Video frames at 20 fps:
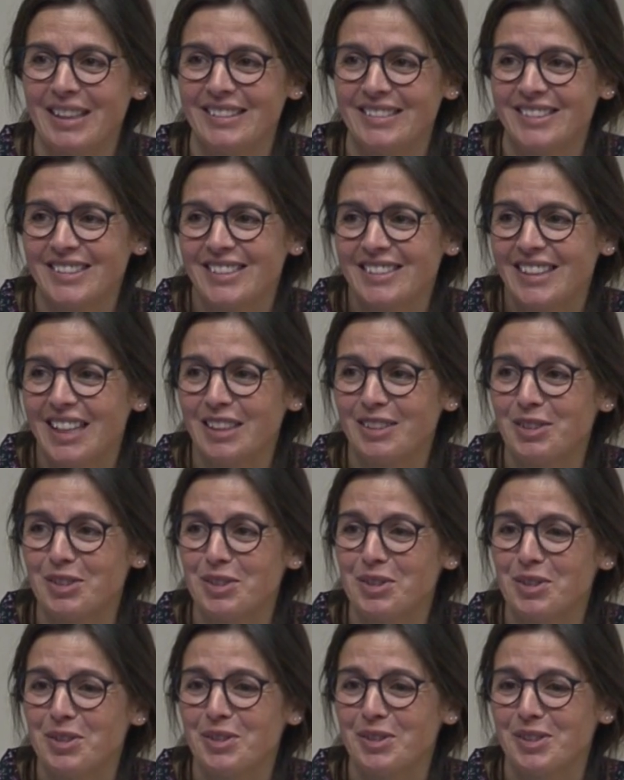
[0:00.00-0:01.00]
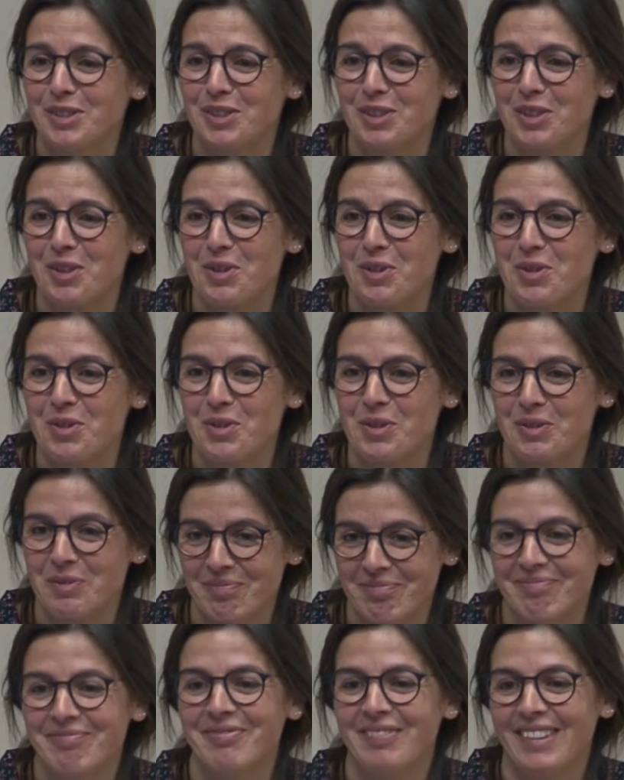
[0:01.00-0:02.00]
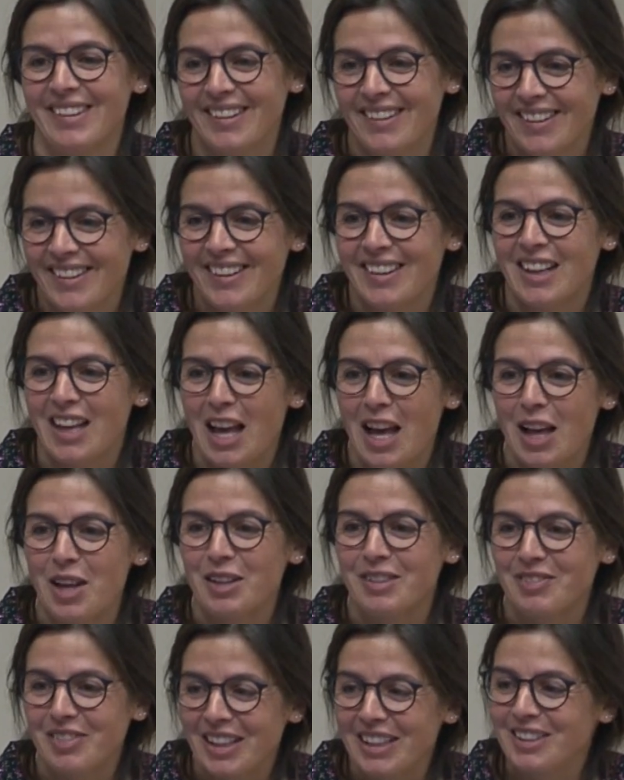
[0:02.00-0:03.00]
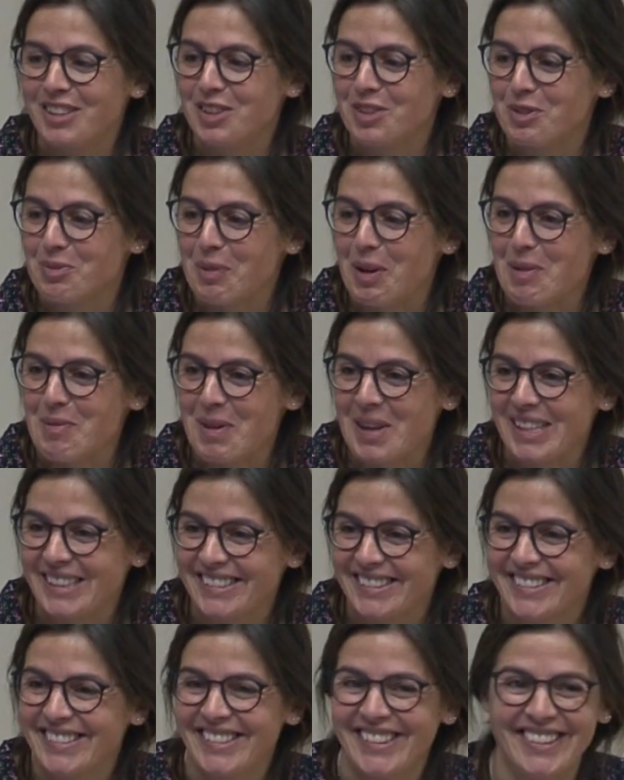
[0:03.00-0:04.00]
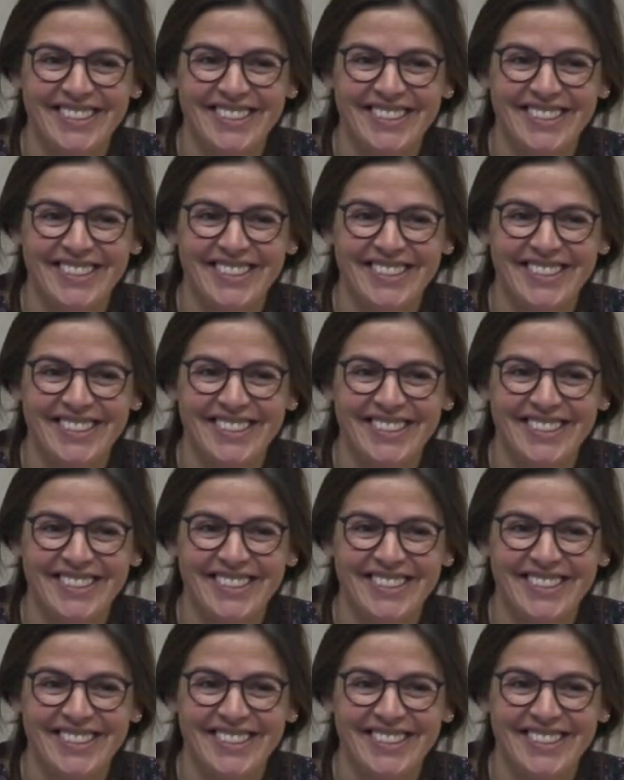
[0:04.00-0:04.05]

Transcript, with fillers: understand to you, so I try to do my best.